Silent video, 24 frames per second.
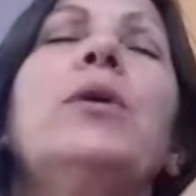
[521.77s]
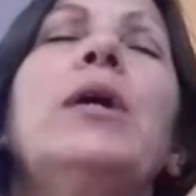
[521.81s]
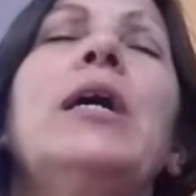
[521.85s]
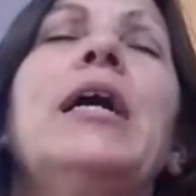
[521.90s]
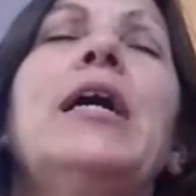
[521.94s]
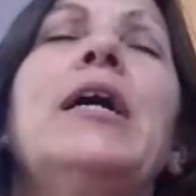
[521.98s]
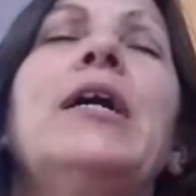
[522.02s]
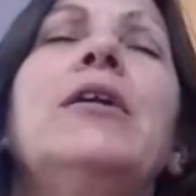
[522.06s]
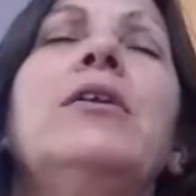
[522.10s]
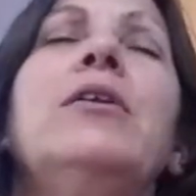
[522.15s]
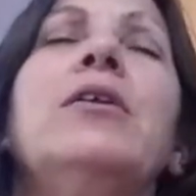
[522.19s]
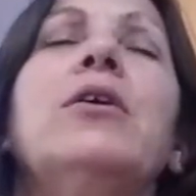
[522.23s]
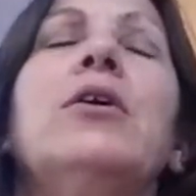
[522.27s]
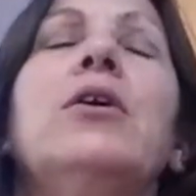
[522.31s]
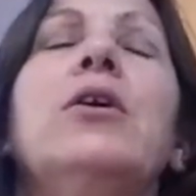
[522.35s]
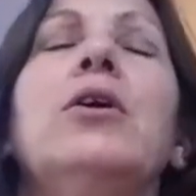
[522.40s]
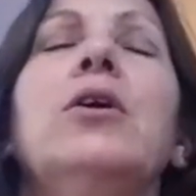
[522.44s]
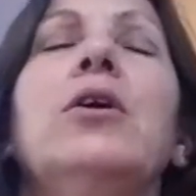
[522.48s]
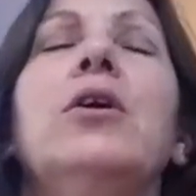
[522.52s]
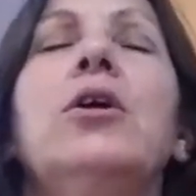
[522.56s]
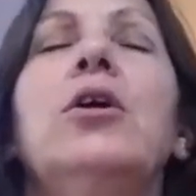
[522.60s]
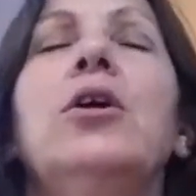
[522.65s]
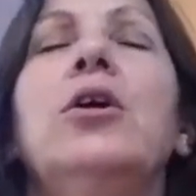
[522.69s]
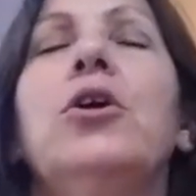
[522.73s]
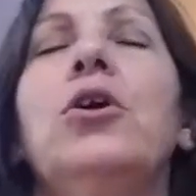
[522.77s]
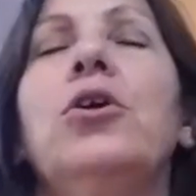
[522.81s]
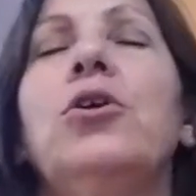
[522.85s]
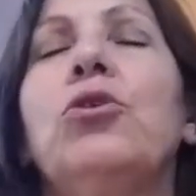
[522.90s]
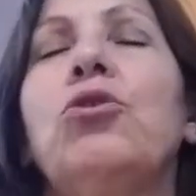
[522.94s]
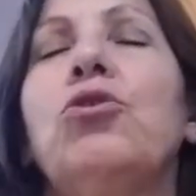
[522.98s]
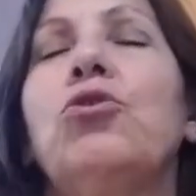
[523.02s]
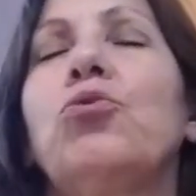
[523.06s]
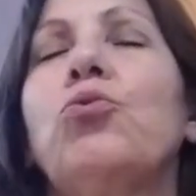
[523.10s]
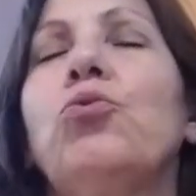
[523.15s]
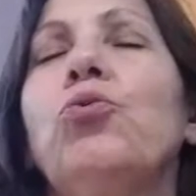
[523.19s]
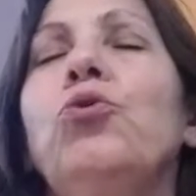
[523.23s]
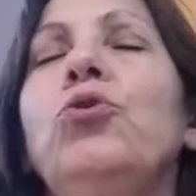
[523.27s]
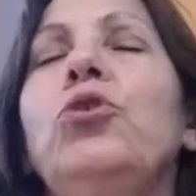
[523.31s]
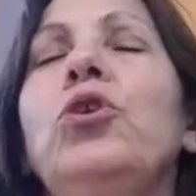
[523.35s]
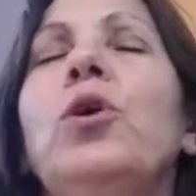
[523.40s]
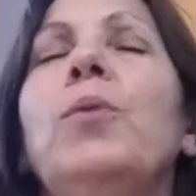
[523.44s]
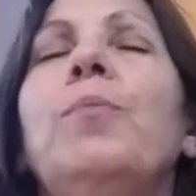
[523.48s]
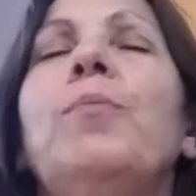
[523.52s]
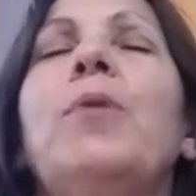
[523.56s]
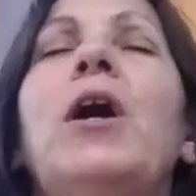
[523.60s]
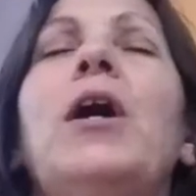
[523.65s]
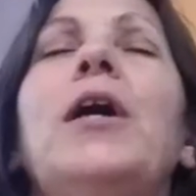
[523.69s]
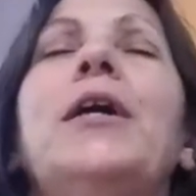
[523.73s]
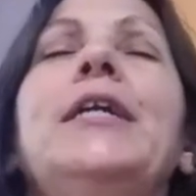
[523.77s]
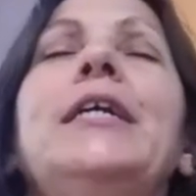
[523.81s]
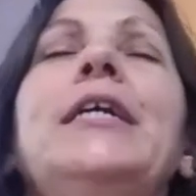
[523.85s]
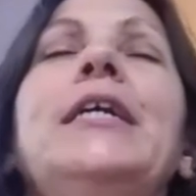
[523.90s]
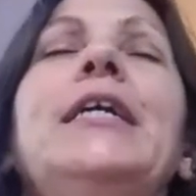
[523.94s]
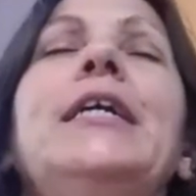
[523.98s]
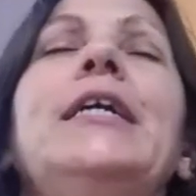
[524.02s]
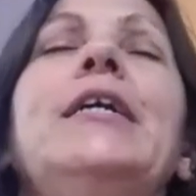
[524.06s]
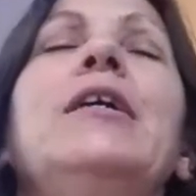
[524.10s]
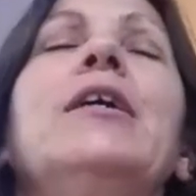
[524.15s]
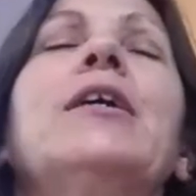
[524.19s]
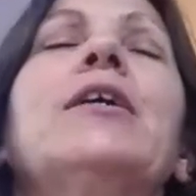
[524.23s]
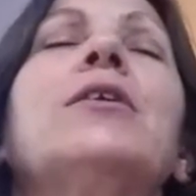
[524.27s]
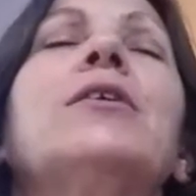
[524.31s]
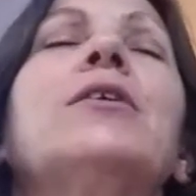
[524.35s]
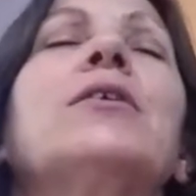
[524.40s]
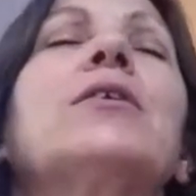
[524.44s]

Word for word: head, through your body,